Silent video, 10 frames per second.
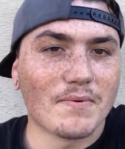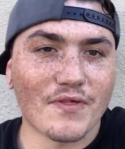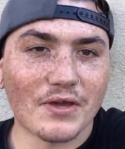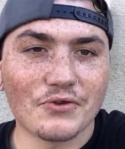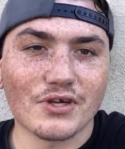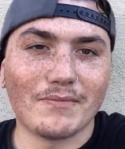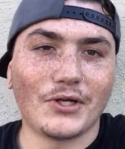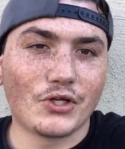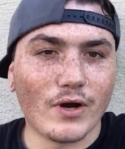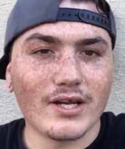But thank you so
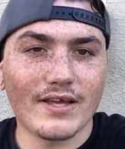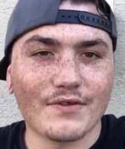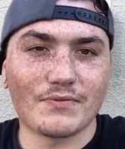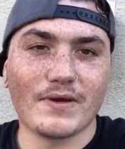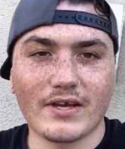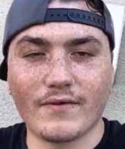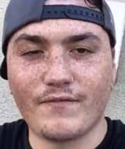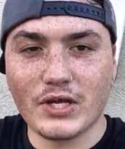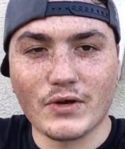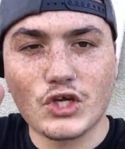much. Go ahead and give this
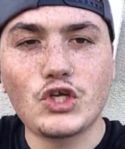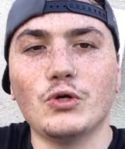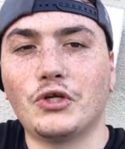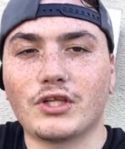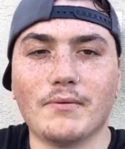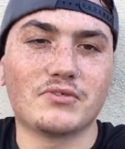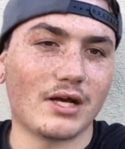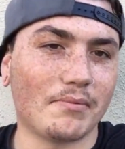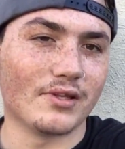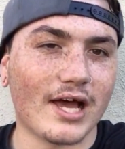video a huge thumbs
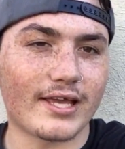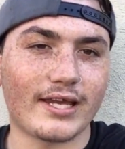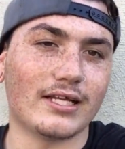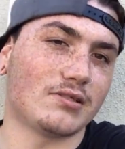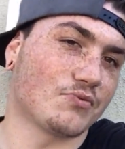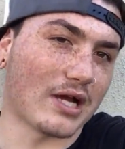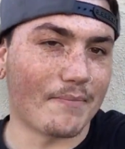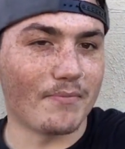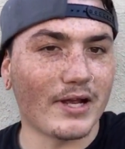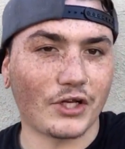up, like it, and
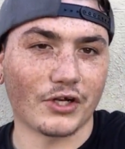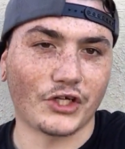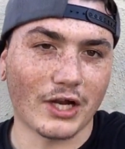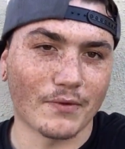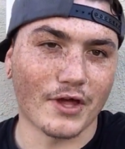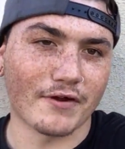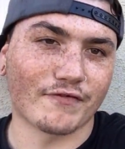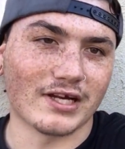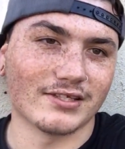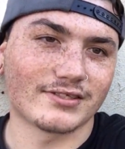subscribe, and make sure to share it with all your
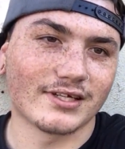friends.